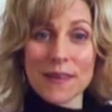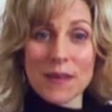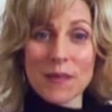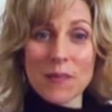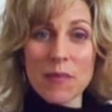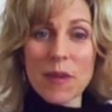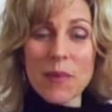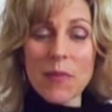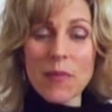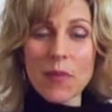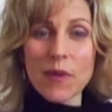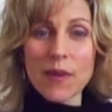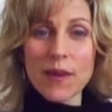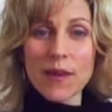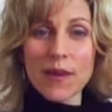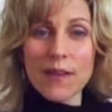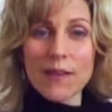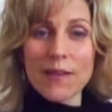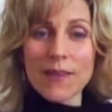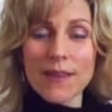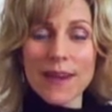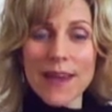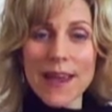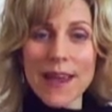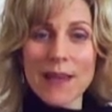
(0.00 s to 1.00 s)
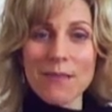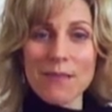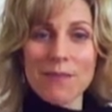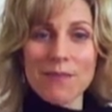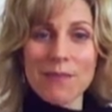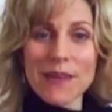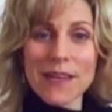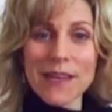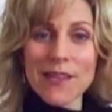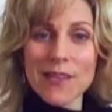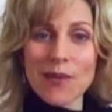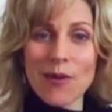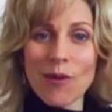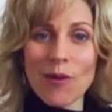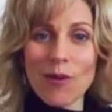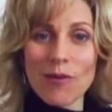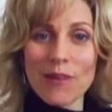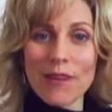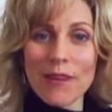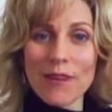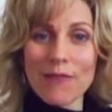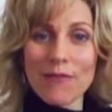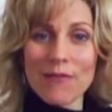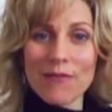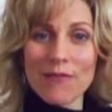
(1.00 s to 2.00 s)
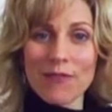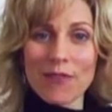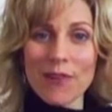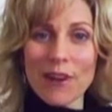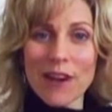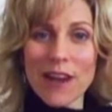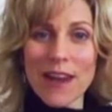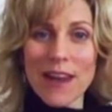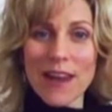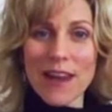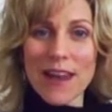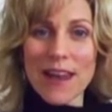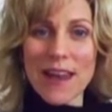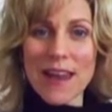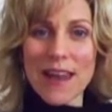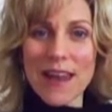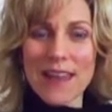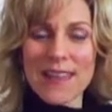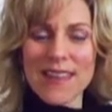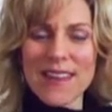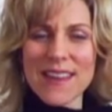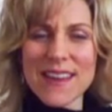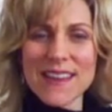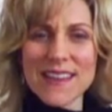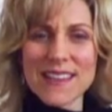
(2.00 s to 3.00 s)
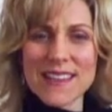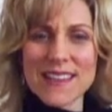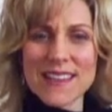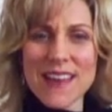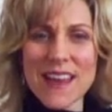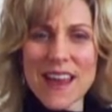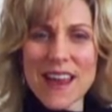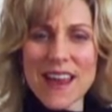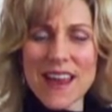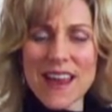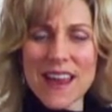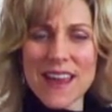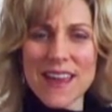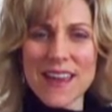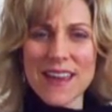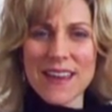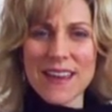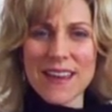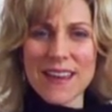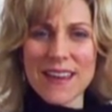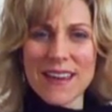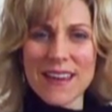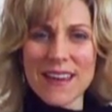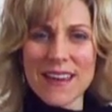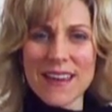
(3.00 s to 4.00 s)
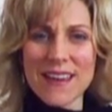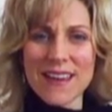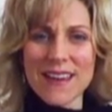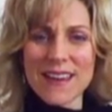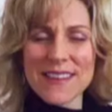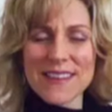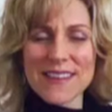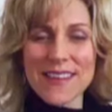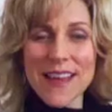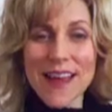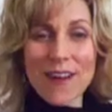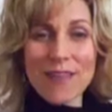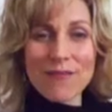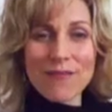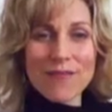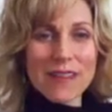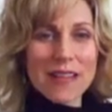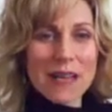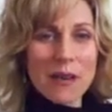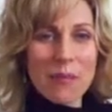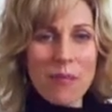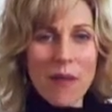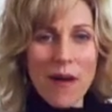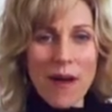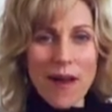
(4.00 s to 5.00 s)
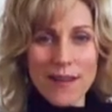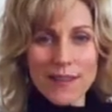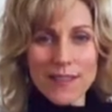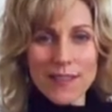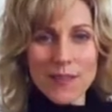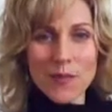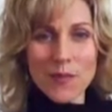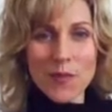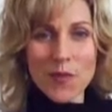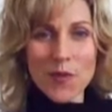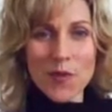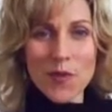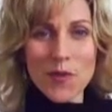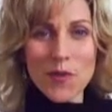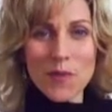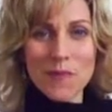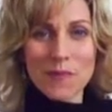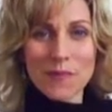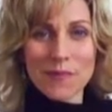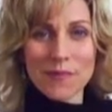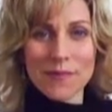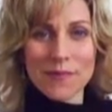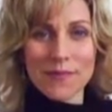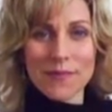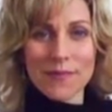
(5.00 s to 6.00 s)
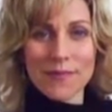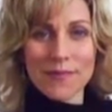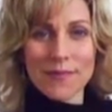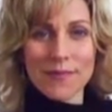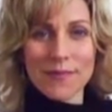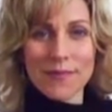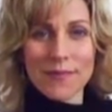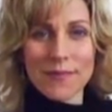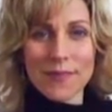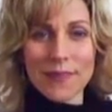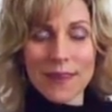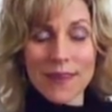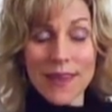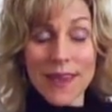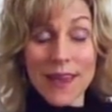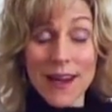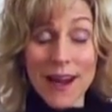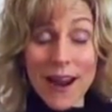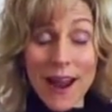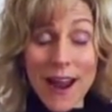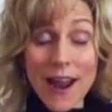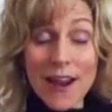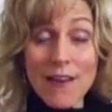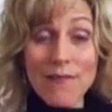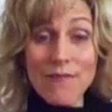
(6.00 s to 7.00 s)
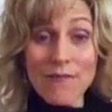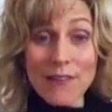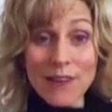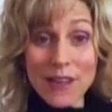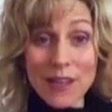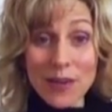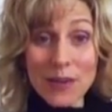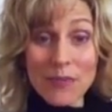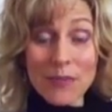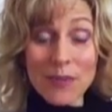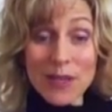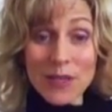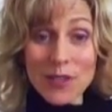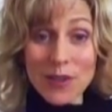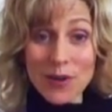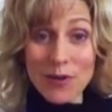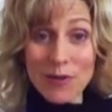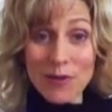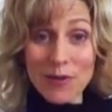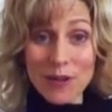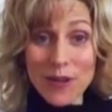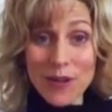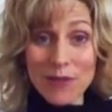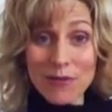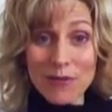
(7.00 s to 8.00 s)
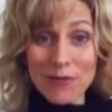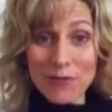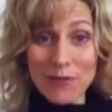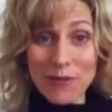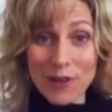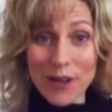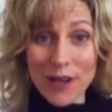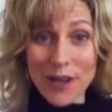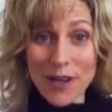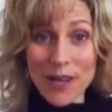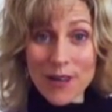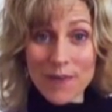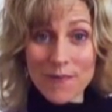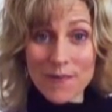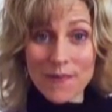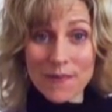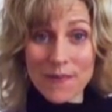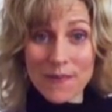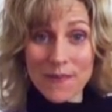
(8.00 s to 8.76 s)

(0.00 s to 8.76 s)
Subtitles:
People hear the name Be Totally Free and they say, is that really possible? Can I really be totally free?